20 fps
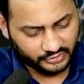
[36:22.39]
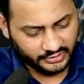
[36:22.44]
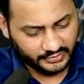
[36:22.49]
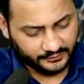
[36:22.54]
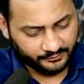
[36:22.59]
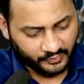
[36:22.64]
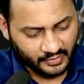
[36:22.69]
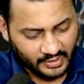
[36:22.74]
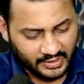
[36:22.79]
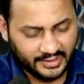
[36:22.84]

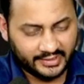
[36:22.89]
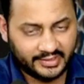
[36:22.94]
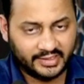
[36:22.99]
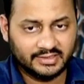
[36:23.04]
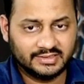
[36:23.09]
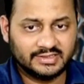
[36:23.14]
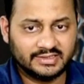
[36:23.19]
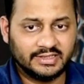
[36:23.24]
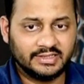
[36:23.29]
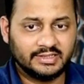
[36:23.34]
See, I
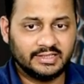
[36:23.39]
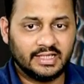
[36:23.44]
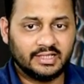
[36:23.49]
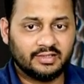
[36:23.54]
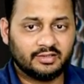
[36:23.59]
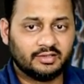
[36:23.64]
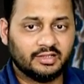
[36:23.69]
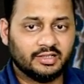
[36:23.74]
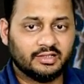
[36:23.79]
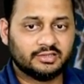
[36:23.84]
can see
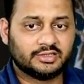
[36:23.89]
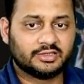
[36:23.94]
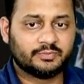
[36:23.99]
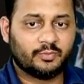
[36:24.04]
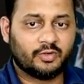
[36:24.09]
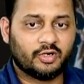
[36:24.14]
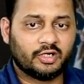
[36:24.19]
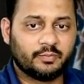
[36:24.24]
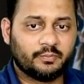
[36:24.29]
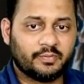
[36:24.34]
that the
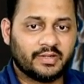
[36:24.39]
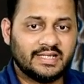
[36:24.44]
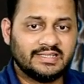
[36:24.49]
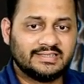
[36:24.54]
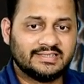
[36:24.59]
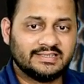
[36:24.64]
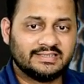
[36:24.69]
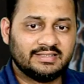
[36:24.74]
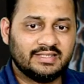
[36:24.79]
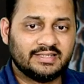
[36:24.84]
spot
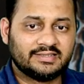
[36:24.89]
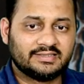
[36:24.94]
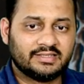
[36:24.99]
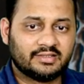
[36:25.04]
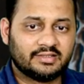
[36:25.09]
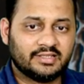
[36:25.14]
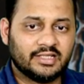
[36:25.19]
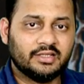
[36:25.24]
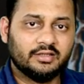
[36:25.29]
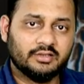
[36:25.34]
price is
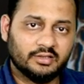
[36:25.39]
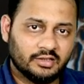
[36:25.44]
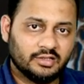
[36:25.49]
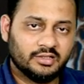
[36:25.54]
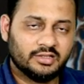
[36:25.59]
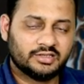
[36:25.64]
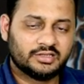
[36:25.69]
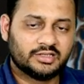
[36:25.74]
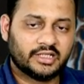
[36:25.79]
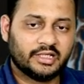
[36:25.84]
lesser than
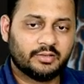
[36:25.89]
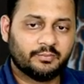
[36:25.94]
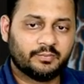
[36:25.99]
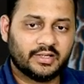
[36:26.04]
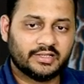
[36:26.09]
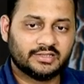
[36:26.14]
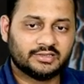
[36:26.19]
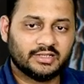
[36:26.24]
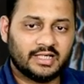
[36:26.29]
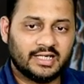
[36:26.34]
strike
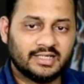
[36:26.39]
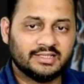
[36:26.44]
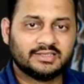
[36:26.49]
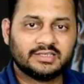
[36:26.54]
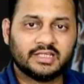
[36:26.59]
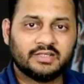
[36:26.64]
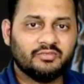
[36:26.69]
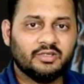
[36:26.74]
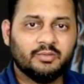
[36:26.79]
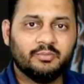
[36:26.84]
price. The
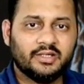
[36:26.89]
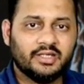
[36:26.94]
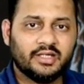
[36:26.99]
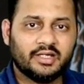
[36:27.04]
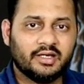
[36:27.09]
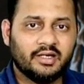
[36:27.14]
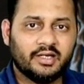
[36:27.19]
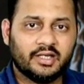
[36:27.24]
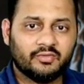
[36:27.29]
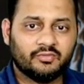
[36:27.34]
answer will be
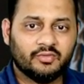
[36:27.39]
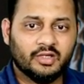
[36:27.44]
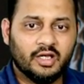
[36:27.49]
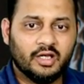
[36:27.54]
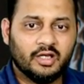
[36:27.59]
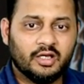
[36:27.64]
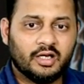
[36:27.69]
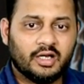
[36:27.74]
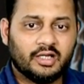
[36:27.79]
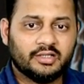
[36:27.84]
negative
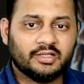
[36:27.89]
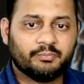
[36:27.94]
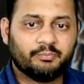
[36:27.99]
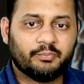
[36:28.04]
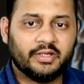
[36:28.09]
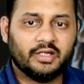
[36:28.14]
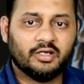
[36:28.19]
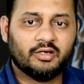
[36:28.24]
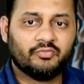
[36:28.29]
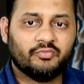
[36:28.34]
and the
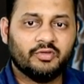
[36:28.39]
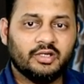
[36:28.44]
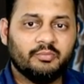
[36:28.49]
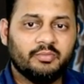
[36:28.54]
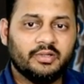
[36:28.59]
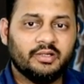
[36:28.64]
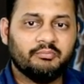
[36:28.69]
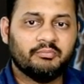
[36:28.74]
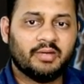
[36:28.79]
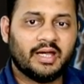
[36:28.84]
payoff will
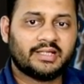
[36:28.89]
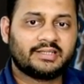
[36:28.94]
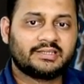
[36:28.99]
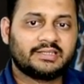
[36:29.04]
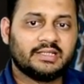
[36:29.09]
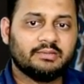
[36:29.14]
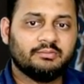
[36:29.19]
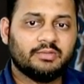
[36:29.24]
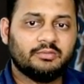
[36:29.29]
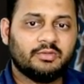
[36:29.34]
be
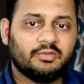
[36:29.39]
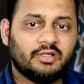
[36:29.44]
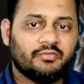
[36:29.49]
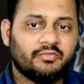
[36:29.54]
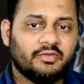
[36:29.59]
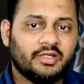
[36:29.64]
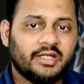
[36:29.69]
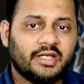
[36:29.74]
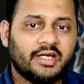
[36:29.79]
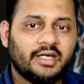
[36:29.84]
maximum
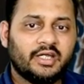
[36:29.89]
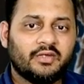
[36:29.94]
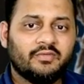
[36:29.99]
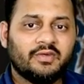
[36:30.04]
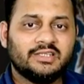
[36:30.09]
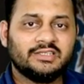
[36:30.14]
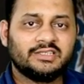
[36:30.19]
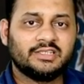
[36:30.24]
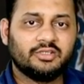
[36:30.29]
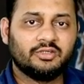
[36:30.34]
of negative
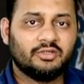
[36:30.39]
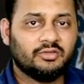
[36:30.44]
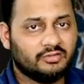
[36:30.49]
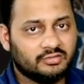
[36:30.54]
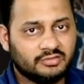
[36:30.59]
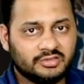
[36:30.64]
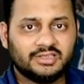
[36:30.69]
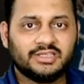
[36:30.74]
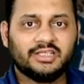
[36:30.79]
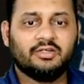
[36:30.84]
and 0,
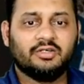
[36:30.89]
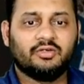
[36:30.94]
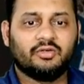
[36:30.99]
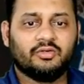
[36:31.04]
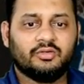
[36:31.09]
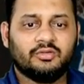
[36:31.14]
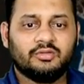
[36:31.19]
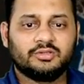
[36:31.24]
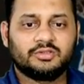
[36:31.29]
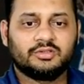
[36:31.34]

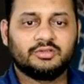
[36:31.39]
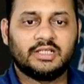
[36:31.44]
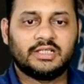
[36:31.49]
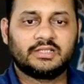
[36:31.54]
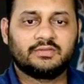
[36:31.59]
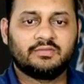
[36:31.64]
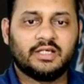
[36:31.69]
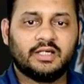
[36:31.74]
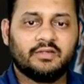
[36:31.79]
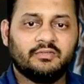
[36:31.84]
0. So
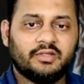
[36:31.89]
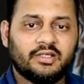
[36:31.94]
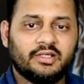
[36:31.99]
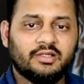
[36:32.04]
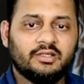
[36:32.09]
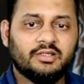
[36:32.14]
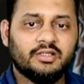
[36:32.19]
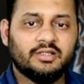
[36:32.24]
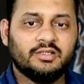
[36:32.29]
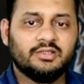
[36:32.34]
that's why I have
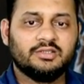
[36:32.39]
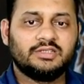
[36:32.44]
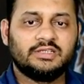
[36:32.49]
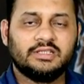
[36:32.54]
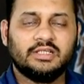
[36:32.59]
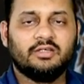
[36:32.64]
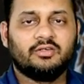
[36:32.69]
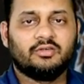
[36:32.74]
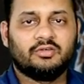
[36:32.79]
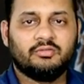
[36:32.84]
written
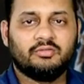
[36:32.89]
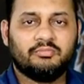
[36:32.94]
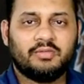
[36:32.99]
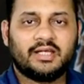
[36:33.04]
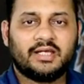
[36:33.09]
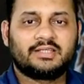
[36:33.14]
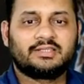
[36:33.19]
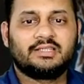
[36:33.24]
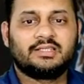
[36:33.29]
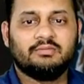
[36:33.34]
0,
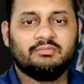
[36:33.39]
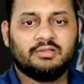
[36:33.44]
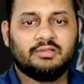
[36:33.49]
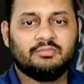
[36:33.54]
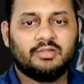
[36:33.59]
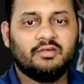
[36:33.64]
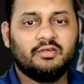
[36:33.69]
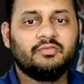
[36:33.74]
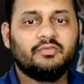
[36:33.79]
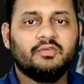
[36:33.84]

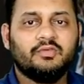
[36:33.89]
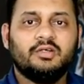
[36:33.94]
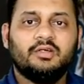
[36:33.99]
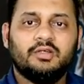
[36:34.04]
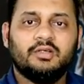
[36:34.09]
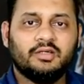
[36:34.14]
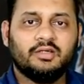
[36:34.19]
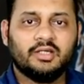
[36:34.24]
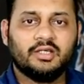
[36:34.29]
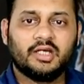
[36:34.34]
maximum of
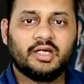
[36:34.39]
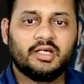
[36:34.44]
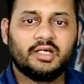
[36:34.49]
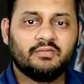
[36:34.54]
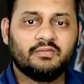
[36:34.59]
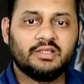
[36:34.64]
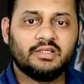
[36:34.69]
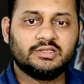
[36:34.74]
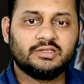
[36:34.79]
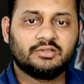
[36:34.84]

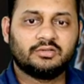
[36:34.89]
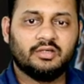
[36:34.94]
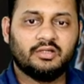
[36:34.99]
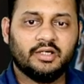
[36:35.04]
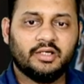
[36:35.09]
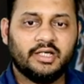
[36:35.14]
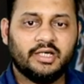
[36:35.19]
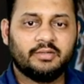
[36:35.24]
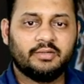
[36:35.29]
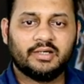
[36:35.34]
negative and 0.
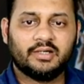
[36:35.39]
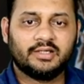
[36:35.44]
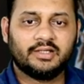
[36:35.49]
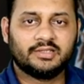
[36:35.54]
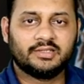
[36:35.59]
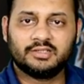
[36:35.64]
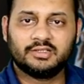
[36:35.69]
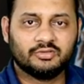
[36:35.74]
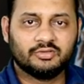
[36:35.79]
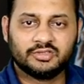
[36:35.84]
8
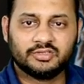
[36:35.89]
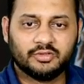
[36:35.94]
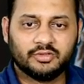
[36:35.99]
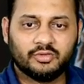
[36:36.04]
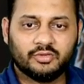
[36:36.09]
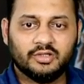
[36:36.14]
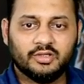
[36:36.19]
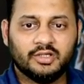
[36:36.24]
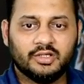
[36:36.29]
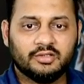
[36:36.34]
minus 8 to
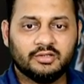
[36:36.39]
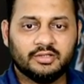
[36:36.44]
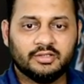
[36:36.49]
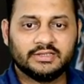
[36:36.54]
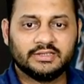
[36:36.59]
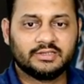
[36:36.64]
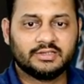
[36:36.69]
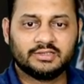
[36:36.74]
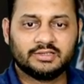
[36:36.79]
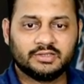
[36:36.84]
0.
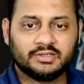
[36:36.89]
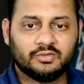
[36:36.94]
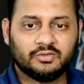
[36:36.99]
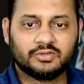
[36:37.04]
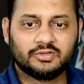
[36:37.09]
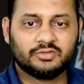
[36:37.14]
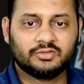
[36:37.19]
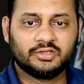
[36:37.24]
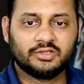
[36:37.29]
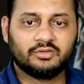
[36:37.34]
This is
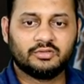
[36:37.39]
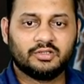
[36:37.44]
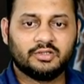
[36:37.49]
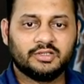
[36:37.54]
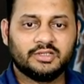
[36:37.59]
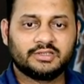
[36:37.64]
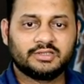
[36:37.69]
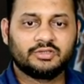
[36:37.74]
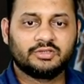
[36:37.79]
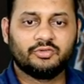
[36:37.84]
also 0.
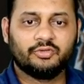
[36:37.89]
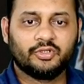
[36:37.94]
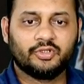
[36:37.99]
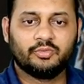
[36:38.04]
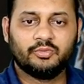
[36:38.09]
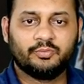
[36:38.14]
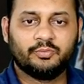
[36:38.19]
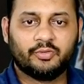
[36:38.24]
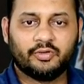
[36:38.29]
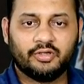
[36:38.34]
This is going
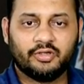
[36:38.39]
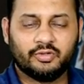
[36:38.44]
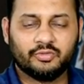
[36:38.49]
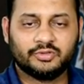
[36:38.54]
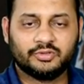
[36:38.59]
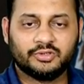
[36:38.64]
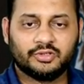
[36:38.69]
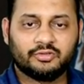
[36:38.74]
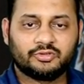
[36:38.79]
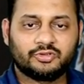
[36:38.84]
to be
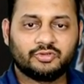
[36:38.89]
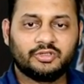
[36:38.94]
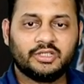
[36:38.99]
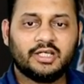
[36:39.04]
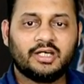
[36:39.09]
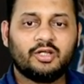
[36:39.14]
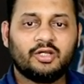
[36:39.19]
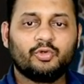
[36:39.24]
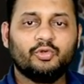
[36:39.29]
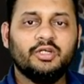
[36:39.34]
0.20. So
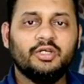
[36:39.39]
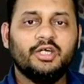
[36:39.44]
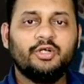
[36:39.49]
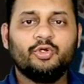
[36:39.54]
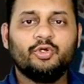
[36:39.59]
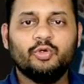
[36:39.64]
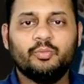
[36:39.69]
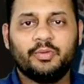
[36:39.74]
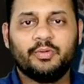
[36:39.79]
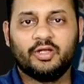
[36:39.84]
there are only
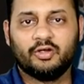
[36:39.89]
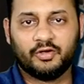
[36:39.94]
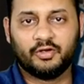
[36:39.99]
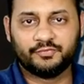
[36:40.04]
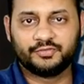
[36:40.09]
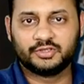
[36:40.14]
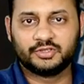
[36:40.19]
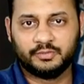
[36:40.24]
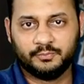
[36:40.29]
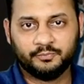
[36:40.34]
two
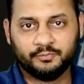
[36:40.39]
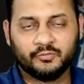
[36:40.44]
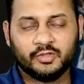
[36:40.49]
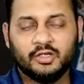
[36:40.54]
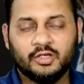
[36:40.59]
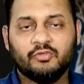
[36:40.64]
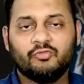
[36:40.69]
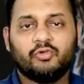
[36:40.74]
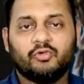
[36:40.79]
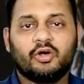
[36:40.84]
payoffs
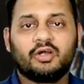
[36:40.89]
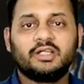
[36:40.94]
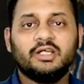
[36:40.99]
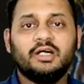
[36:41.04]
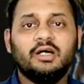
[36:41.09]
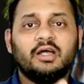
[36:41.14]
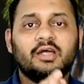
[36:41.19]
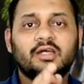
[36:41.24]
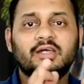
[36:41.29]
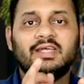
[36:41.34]
for
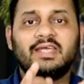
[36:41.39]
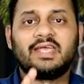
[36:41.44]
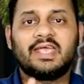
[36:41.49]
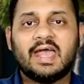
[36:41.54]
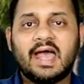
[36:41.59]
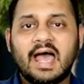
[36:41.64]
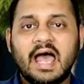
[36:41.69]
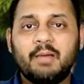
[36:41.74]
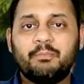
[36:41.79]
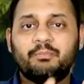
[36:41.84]
the
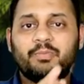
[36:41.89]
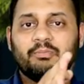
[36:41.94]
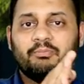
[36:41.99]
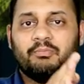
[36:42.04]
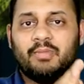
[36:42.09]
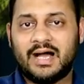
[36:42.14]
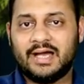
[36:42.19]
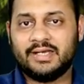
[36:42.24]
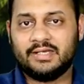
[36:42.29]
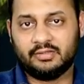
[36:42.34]
cap
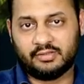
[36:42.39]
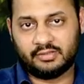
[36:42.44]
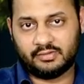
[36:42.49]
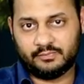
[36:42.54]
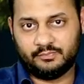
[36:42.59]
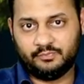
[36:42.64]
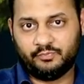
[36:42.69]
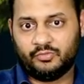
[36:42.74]
buyer.